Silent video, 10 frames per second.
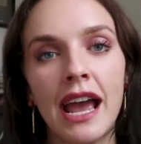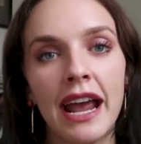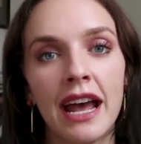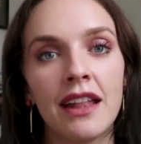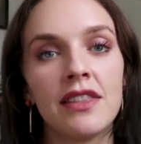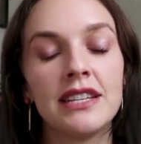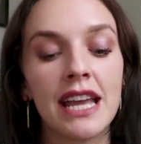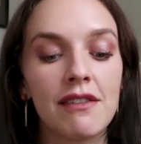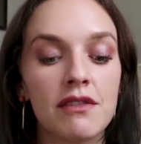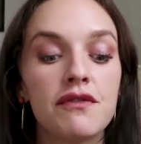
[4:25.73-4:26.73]
And the
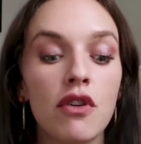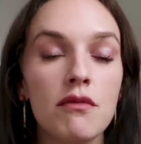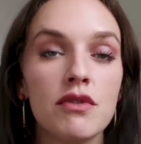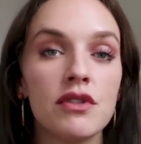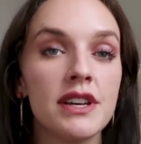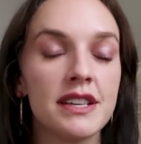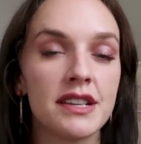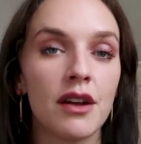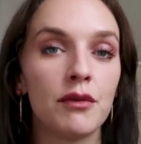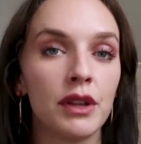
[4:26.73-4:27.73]
day of the full moon is
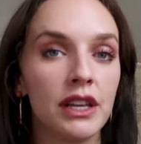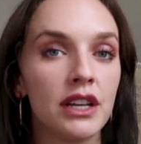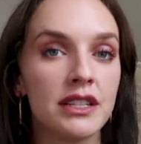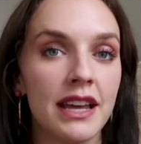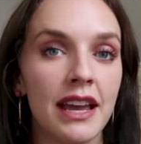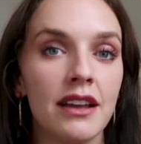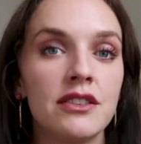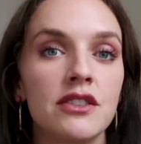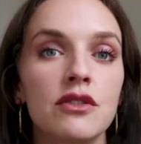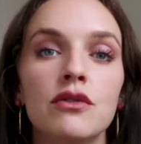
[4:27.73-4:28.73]
a really good day
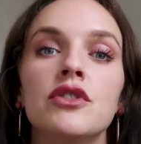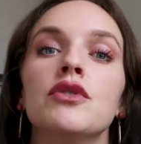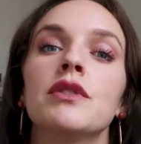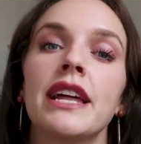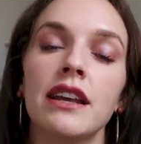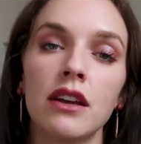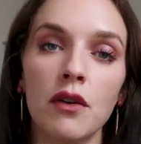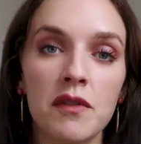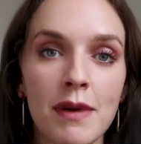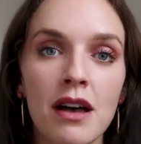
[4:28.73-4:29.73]
to do letting
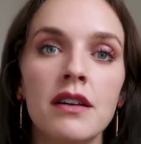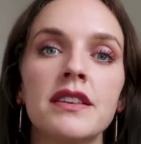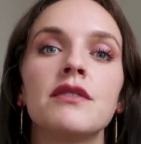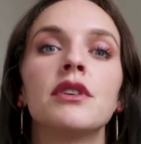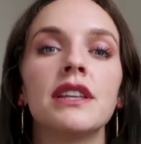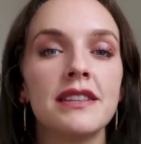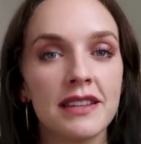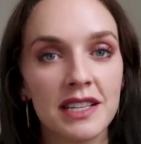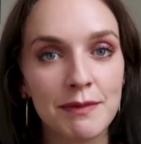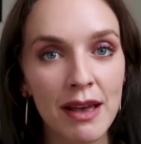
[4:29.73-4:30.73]
go spells and
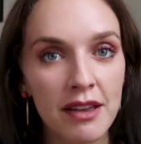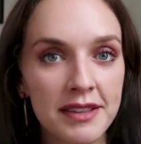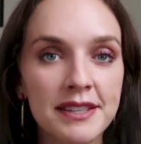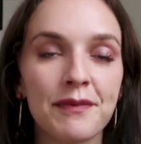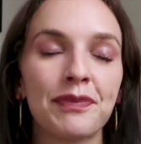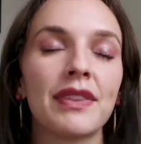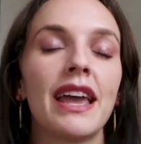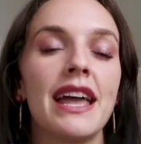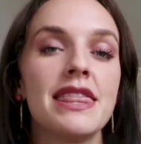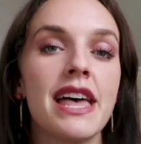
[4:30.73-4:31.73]
releasing spells.
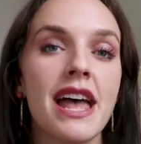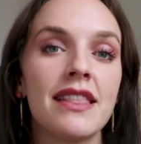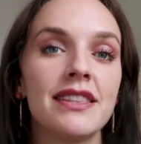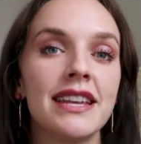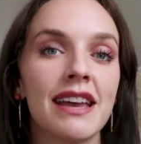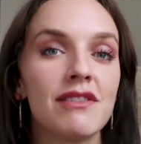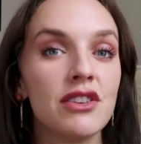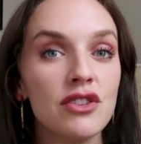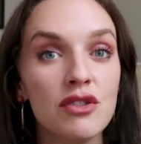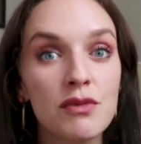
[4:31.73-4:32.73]
And then the day of the
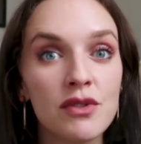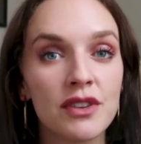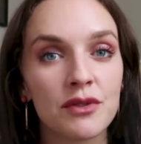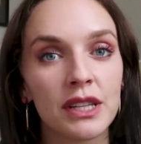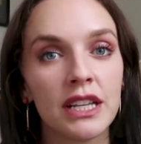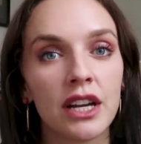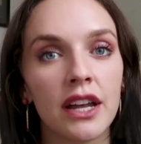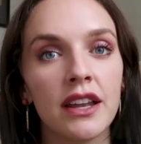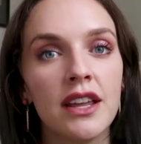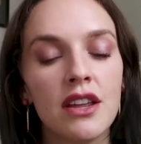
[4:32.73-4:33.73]
new moon is really
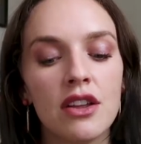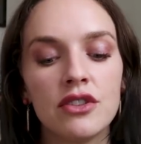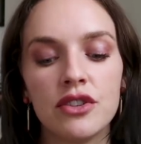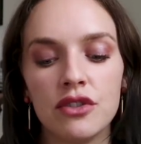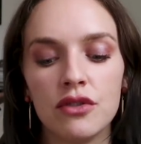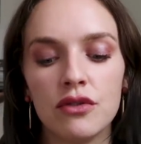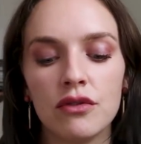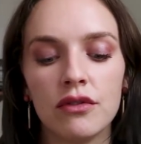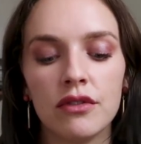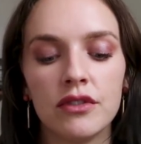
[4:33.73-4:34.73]
good
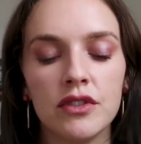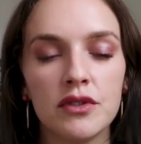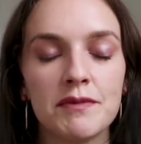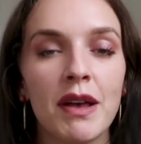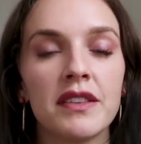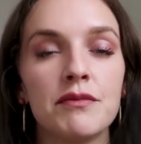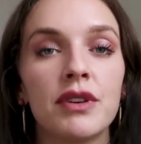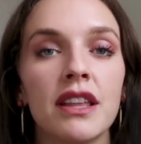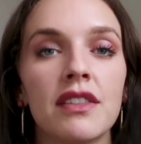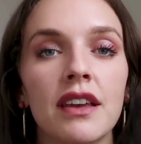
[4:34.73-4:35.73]
to do spells to
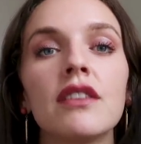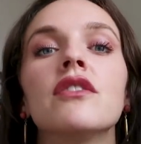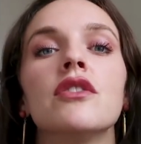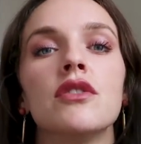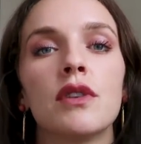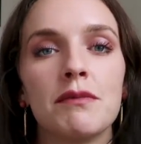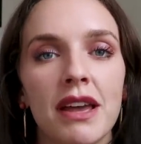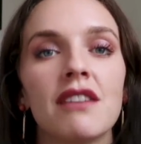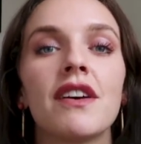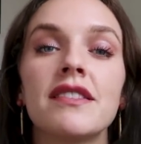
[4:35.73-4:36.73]
bring things to you, or
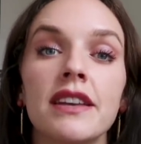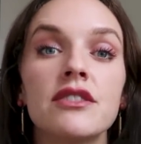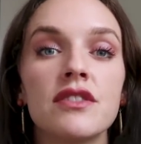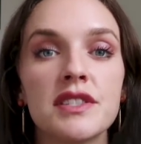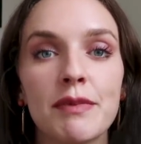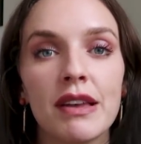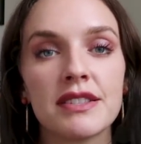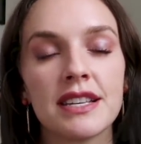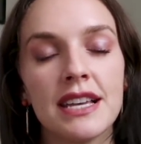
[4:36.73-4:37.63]
manifestation spells.